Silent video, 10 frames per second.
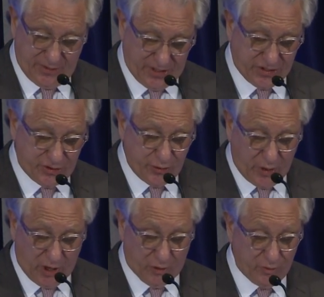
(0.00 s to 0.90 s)
This new
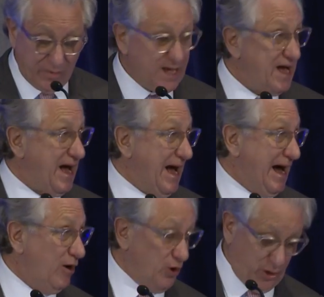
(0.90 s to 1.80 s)
home,
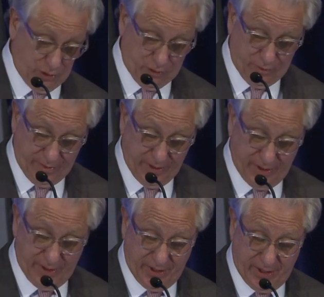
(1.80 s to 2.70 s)
our home,
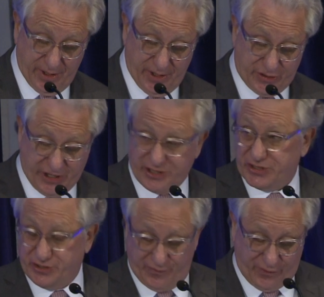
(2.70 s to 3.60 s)

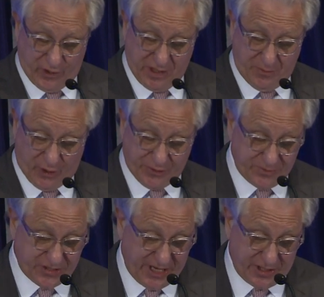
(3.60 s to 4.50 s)
adjacent to Foggy Bottom
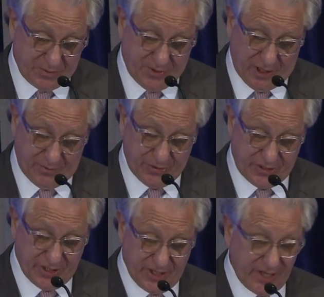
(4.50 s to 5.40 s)
State
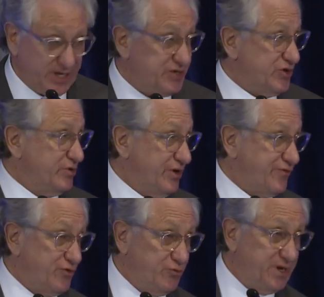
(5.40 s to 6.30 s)
Department, is only a
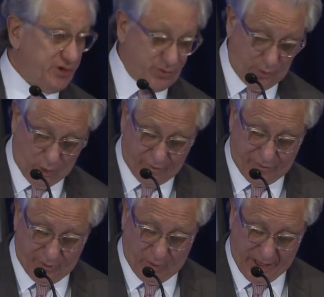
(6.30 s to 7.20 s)
few minutes' walk
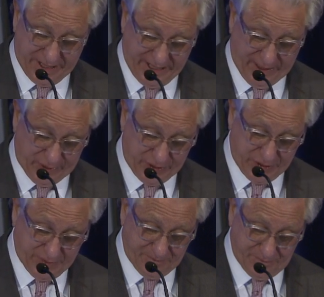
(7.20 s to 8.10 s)
from the White
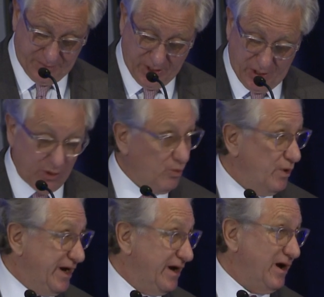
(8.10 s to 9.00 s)
House,
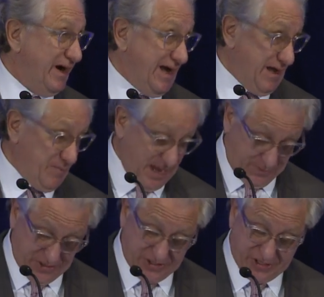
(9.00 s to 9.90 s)
where, I am
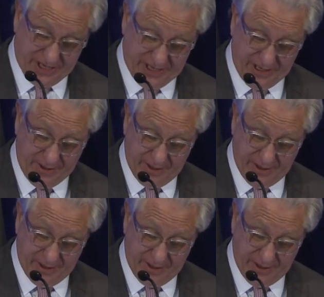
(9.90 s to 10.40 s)
happy to say,